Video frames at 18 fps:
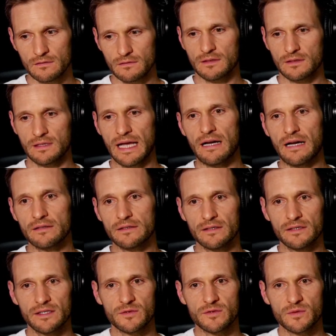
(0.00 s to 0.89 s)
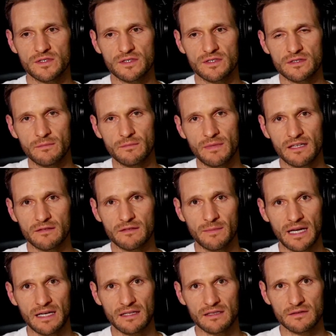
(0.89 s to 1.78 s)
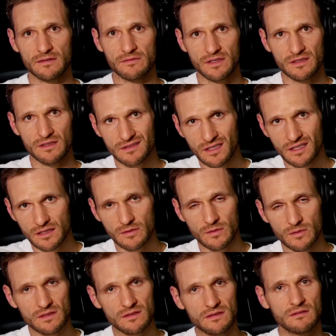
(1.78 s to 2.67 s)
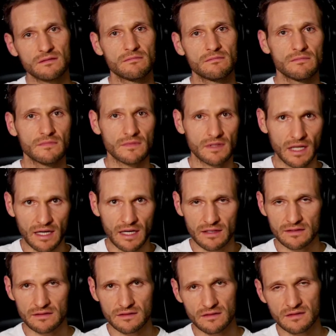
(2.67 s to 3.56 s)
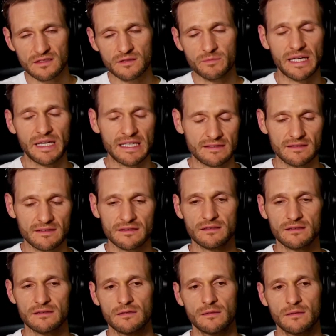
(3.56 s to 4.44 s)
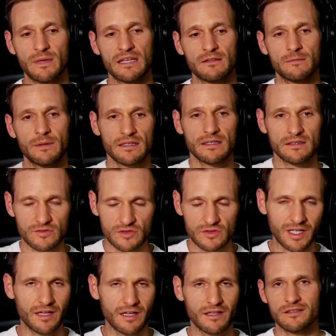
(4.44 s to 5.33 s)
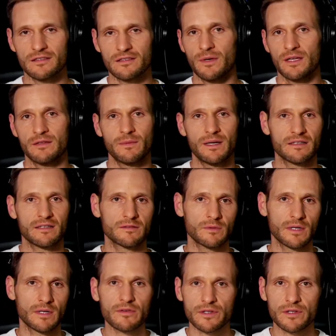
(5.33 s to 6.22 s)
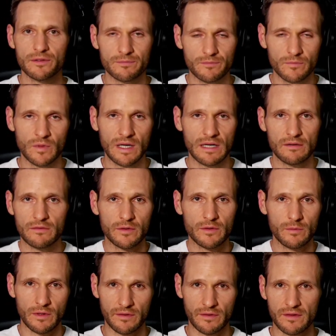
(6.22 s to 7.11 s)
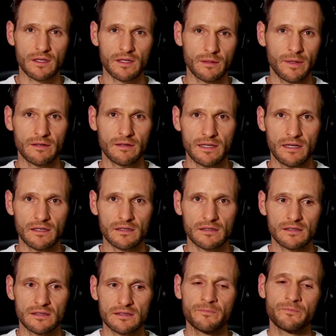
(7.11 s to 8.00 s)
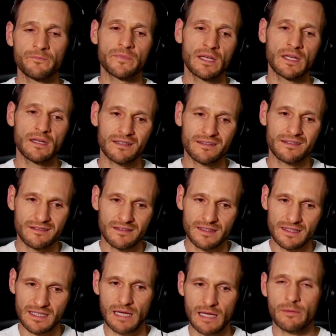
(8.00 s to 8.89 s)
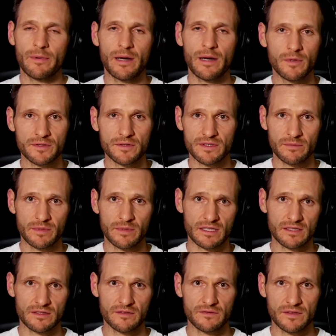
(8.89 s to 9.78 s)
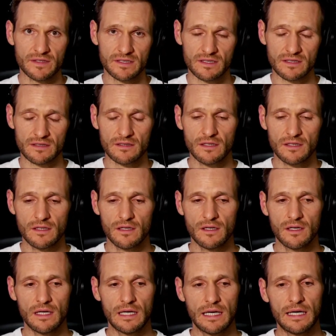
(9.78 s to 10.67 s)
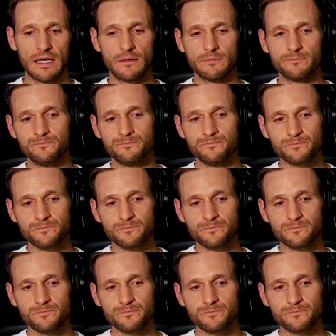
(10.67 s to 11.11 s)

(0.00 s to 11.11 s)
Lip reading: calculus, which is the mathematics of continuous lines and spaces, and the mathematics of change, the mathematics of however you want to think about calculus. It came about mostly because of physics, but